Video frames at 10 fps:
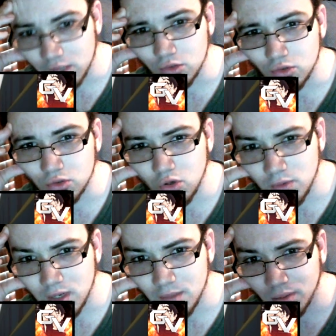in so
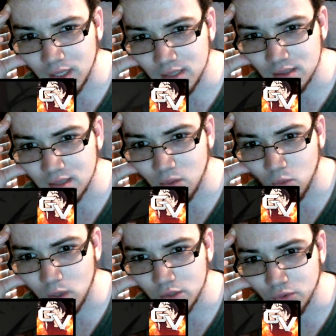many places at
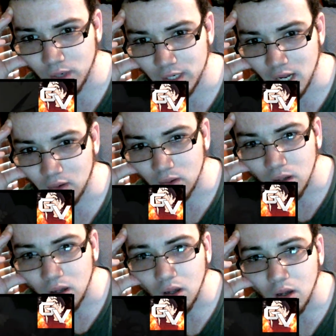once right now.
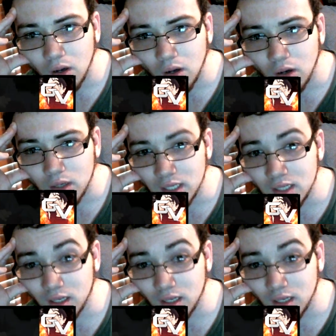He